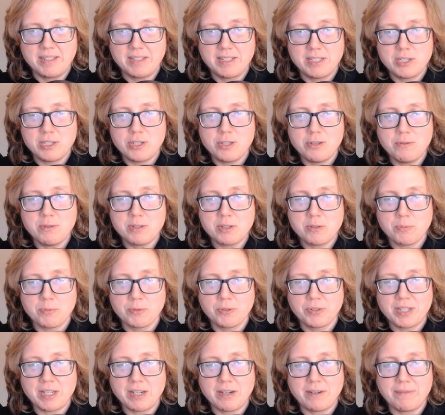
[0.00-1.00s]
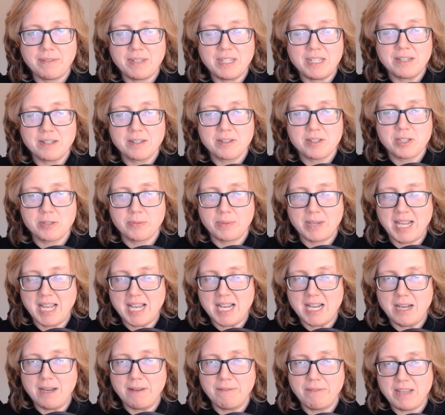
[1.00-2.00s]
The 2 is ruled out of here, so we
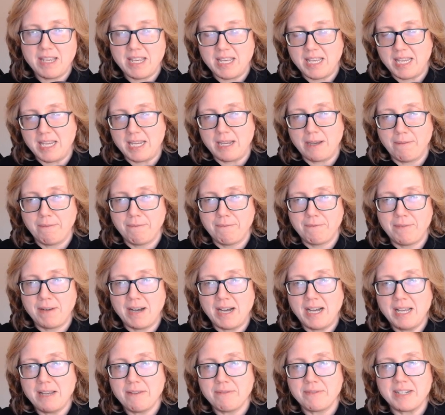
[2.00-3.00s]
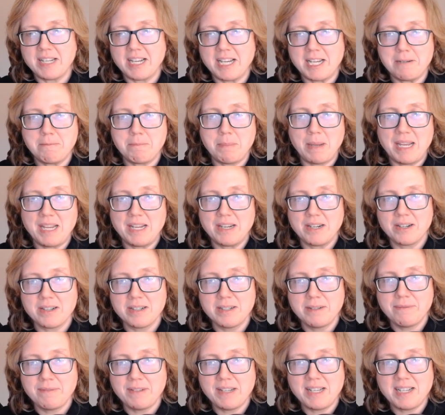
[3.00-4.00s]
have a 5-9 pair,
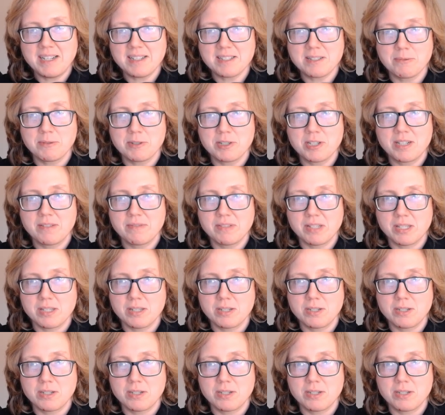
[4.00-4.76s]
in fact, which gives us a